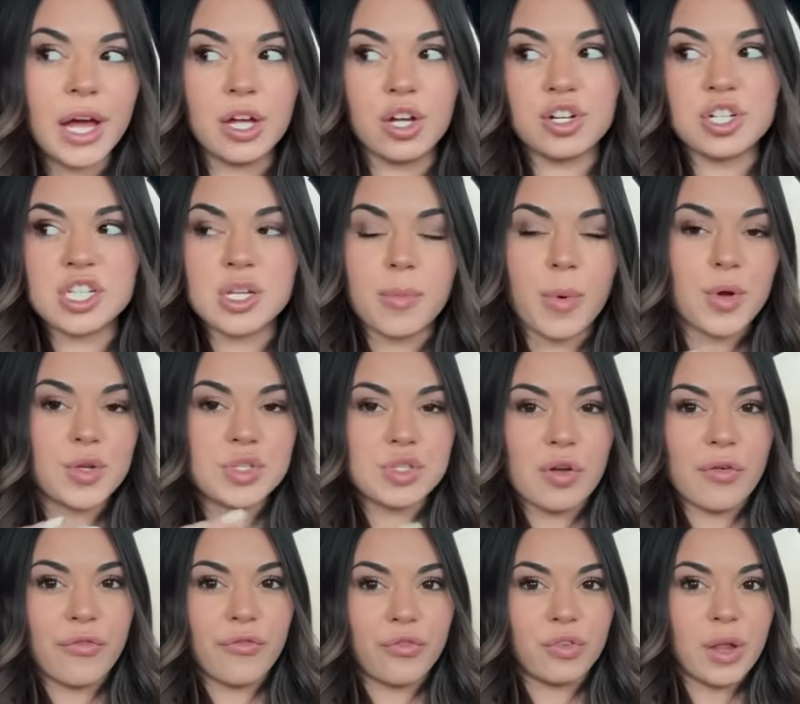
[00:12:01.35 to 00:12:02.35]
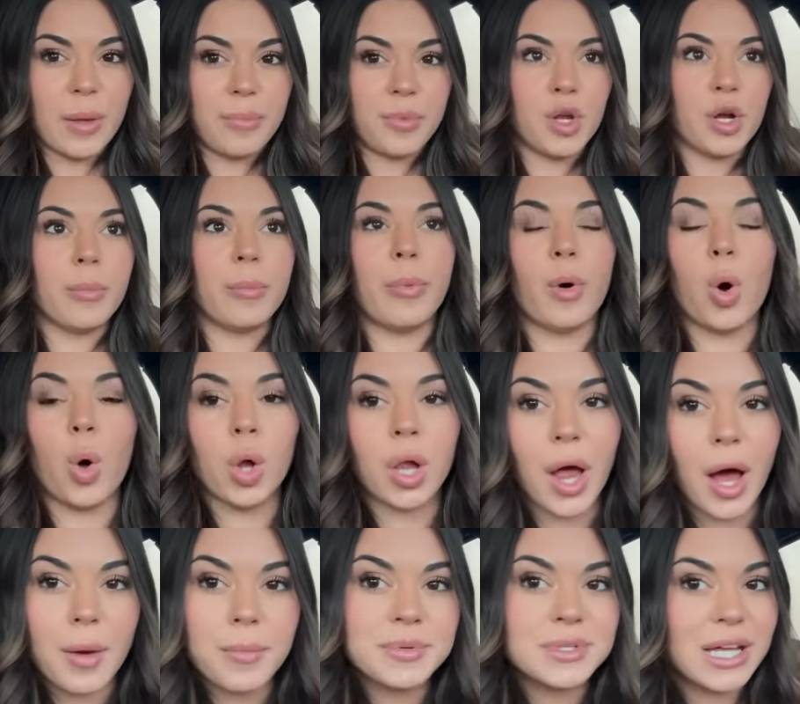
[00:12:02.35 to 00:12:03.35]
you're supposed to flip your bowl
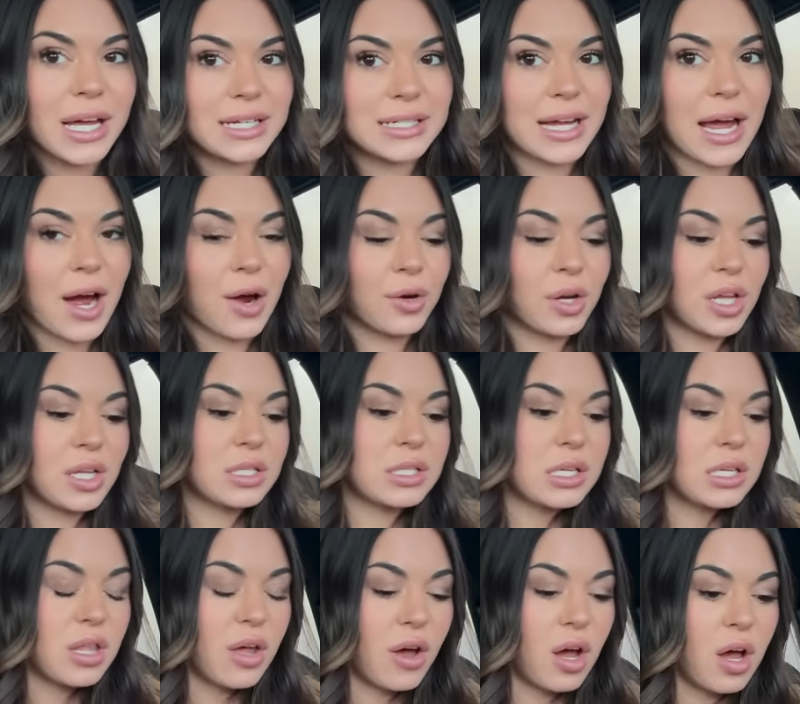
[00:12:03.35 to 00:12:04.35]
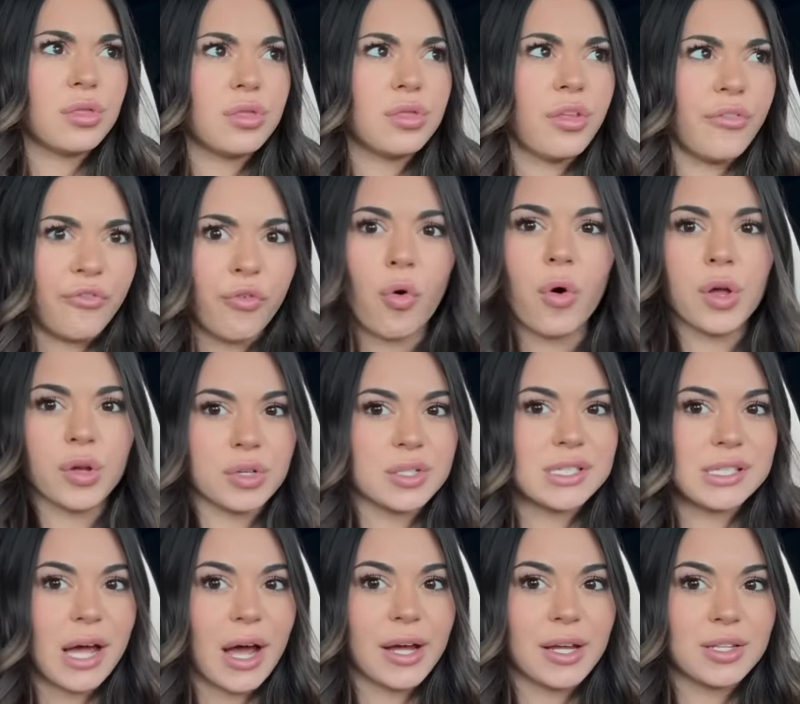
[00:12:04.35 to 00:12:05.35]
upside down into the foil
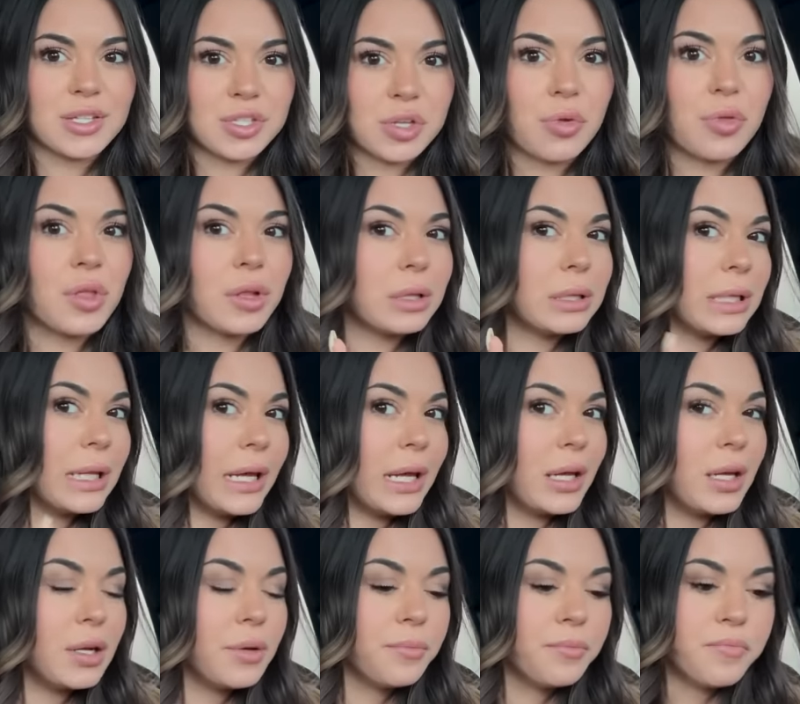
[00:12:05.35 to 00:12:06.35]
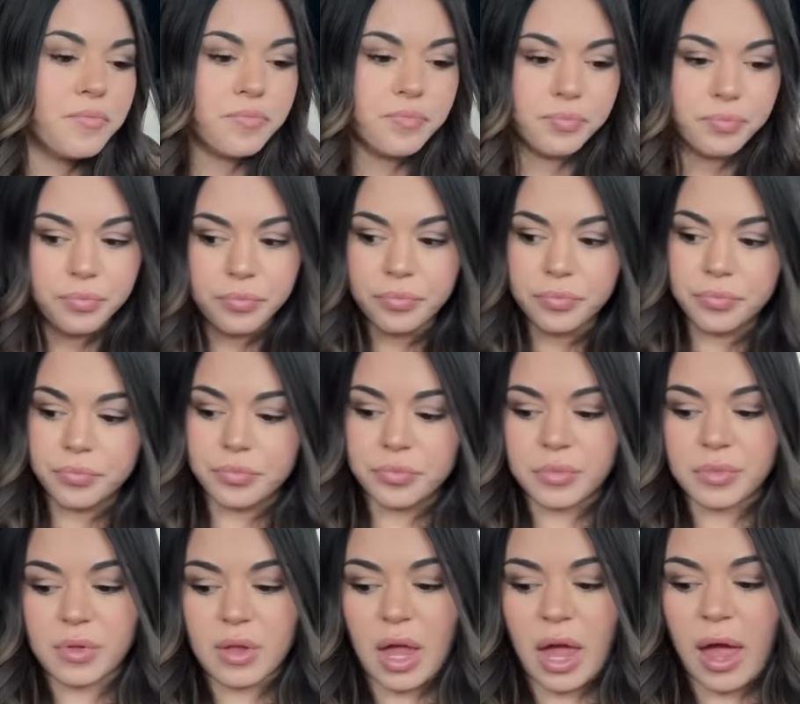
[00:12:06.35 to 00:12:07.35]
side, so the lid.
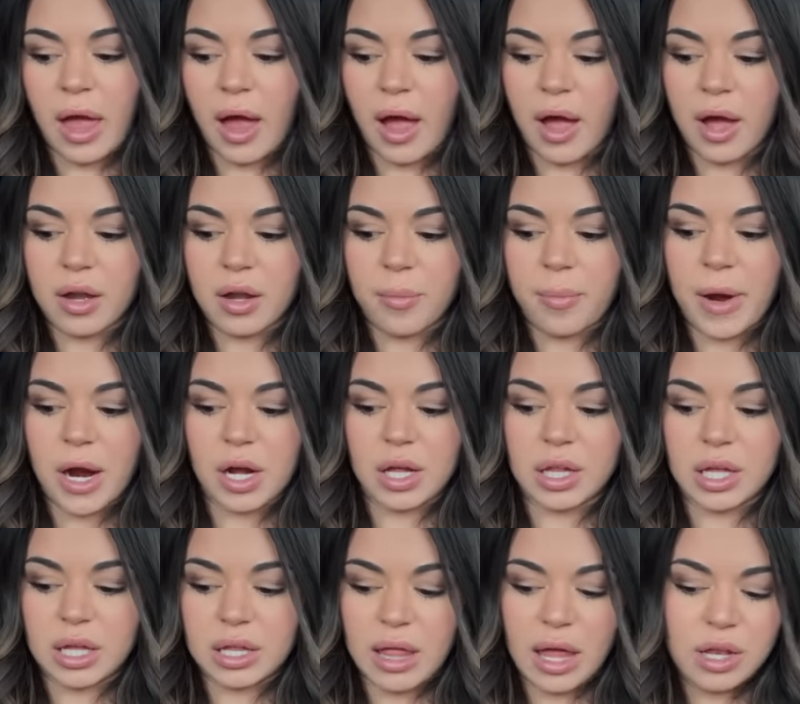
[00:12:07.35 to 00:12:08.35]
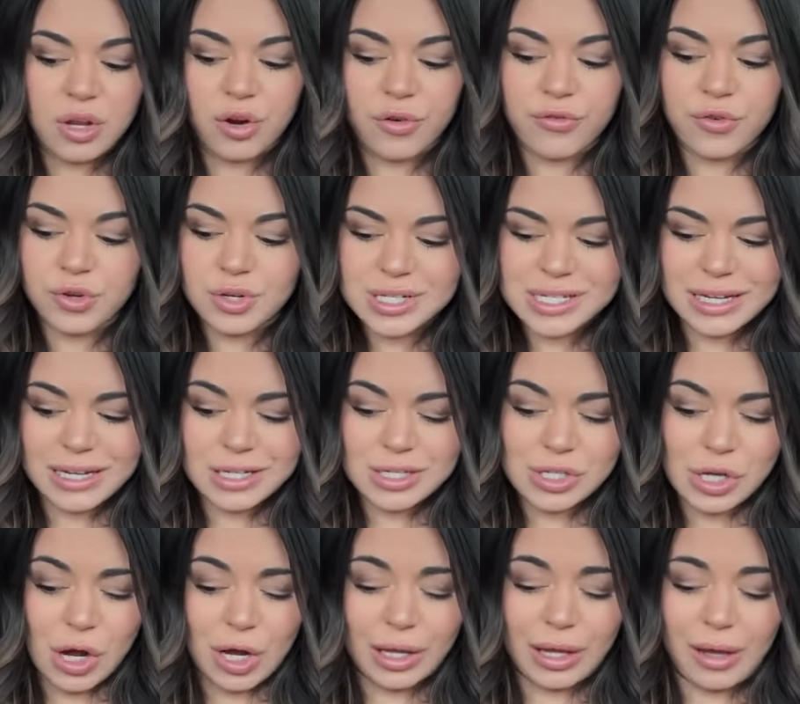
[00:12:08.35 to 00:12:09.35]
And apparently then your food doesn't get
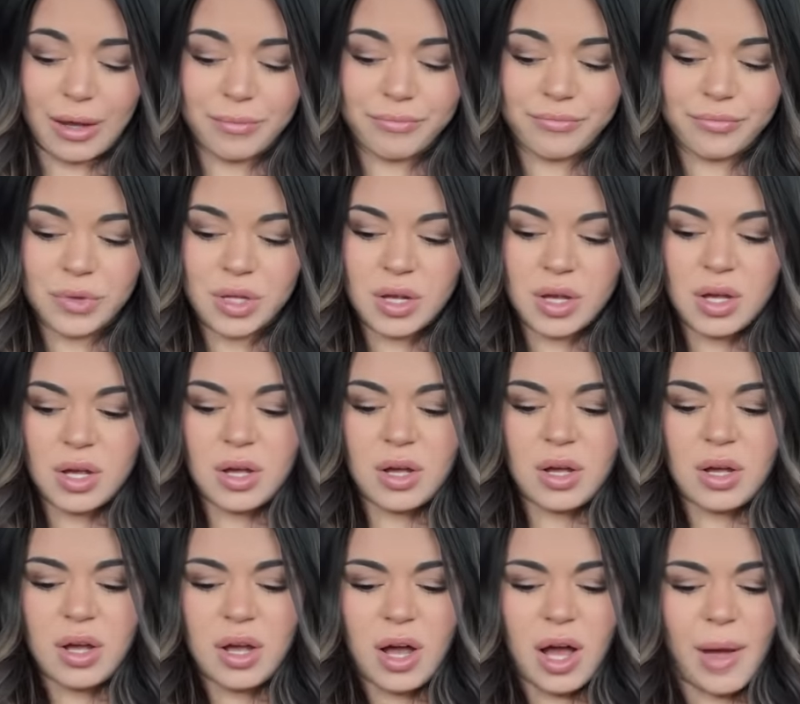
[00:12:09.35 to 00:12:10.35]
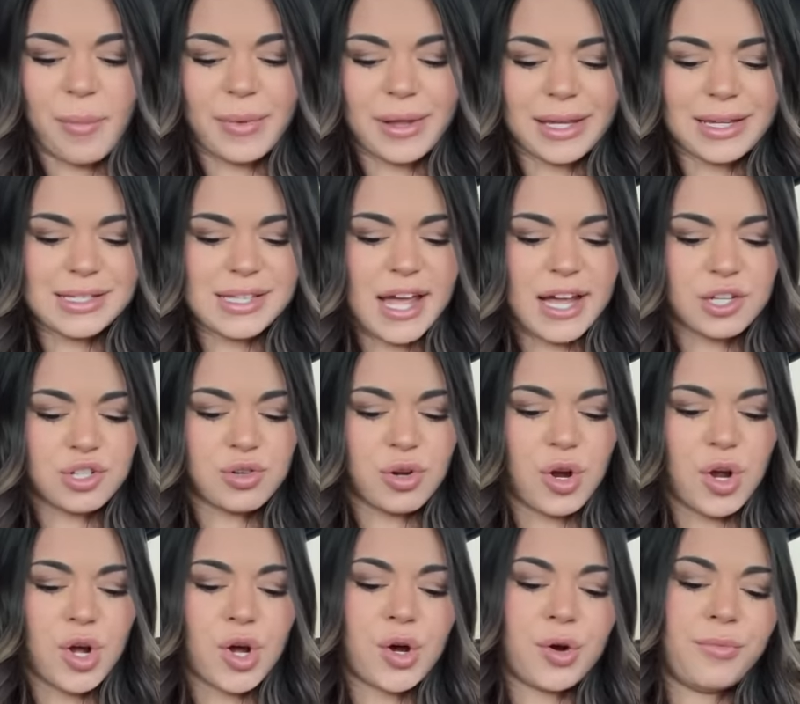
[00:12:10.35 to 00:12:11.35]
soggy. I'm like, is that
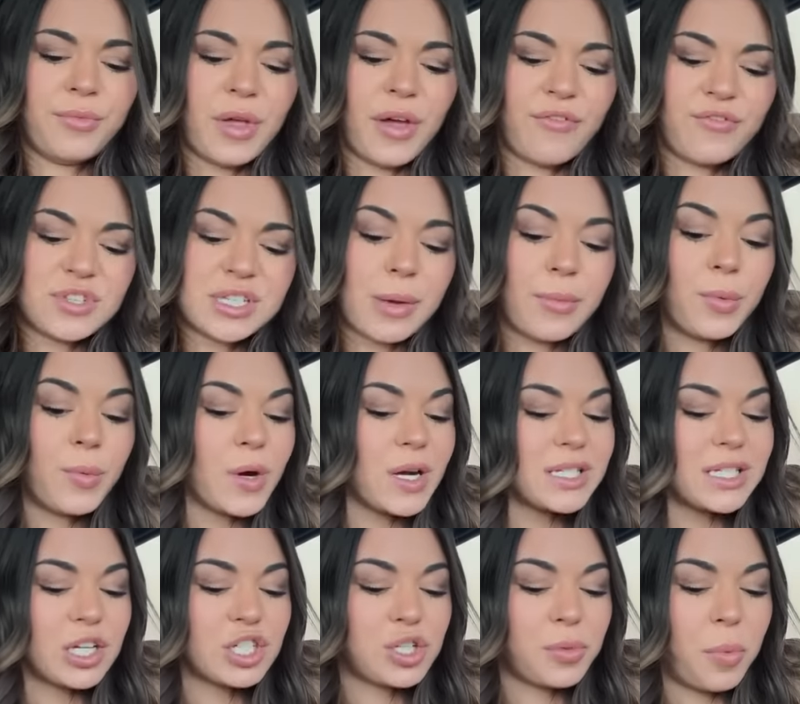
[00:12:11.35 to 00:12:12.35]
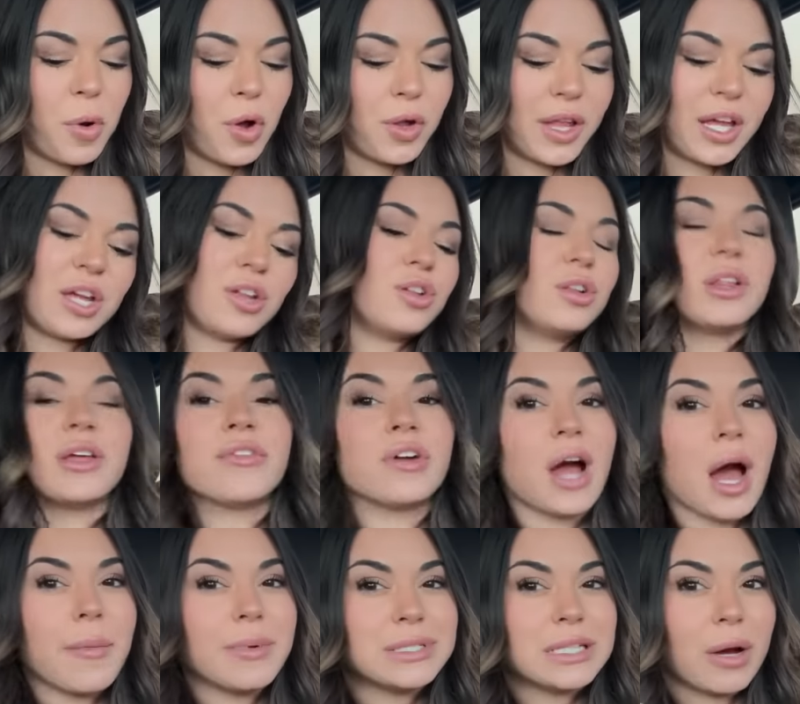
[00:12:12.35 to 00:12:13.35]
true? If someone works at Chipotle, can you leave a
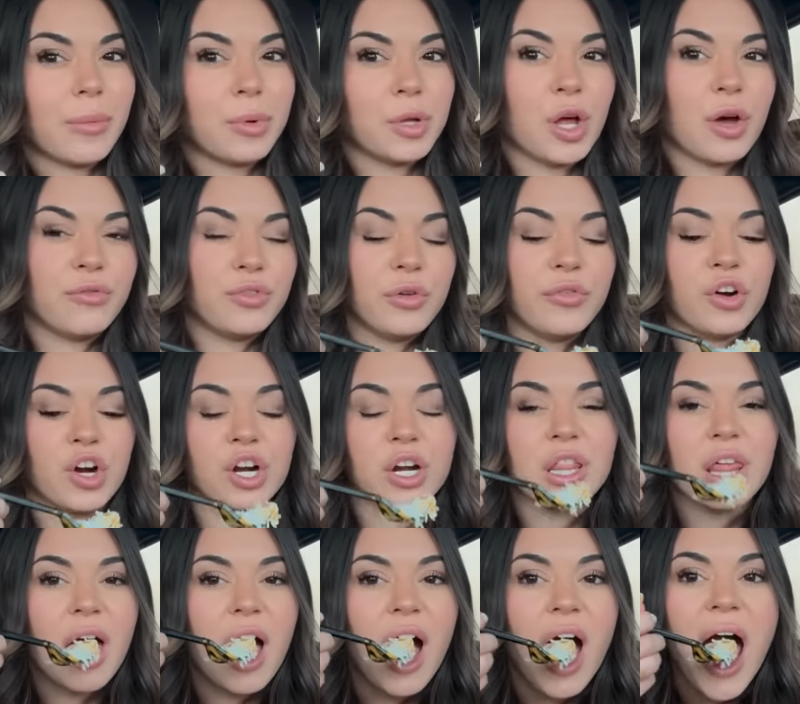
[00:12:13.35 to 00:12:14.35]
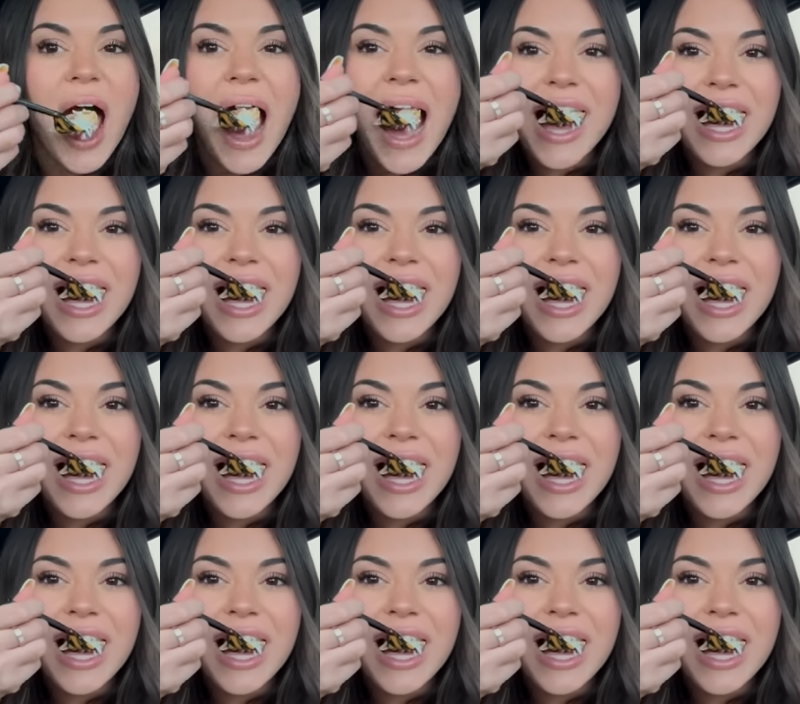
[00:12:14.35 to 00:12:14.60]
comment down below if you've heard of that?